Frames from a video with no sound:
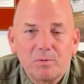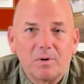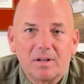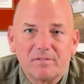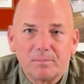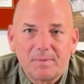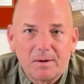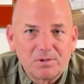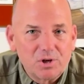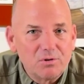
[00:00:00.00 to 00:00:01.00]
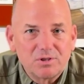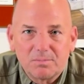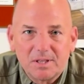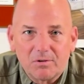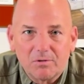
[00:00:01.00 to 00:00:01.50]
one of them, they chose to
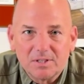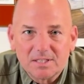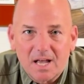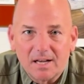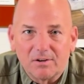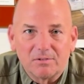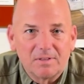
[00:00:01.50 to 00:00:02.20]
be their own designer.